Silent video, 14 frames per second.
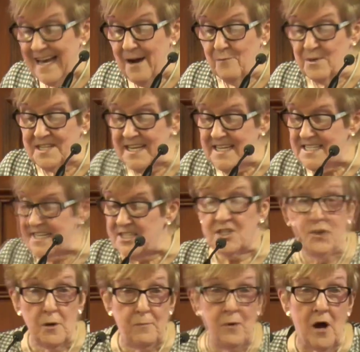uh, was this It's
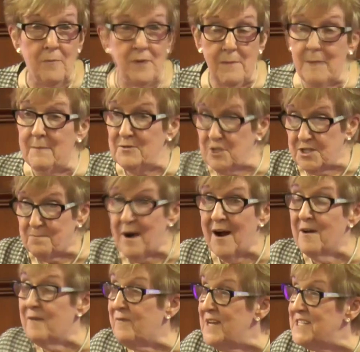your problem. I'm just
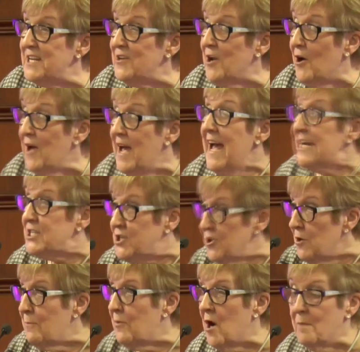paraphrasing now. It's
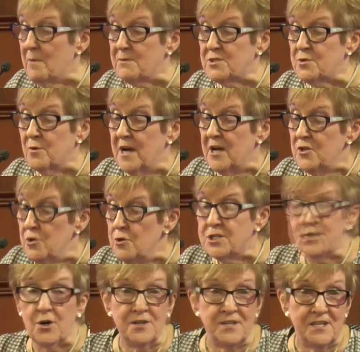your problem, so you
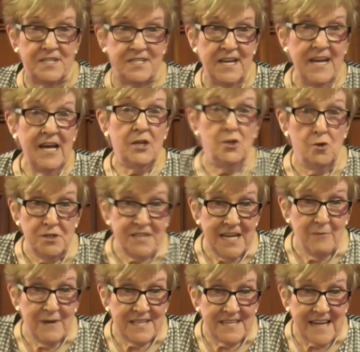sort it. You
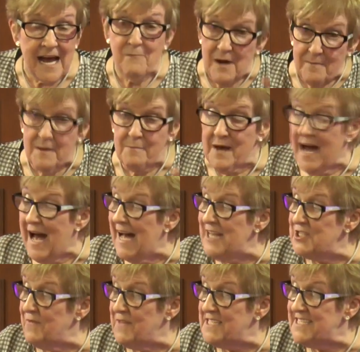deal with it. I'm wiping my
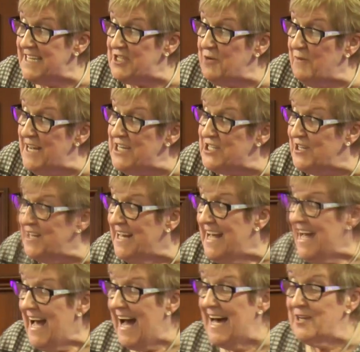hands of the situation.
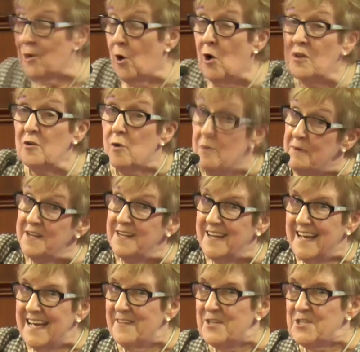And all the women
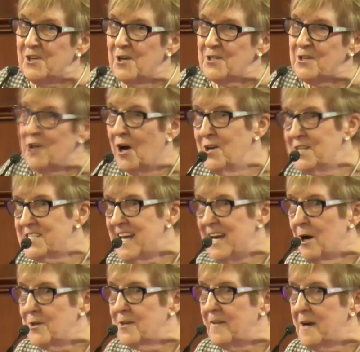in the church are now saying
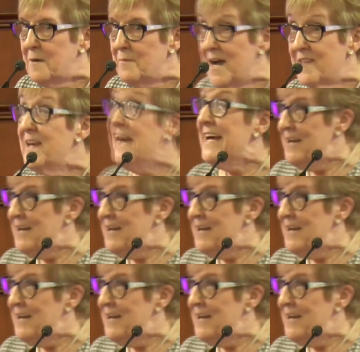under their breath,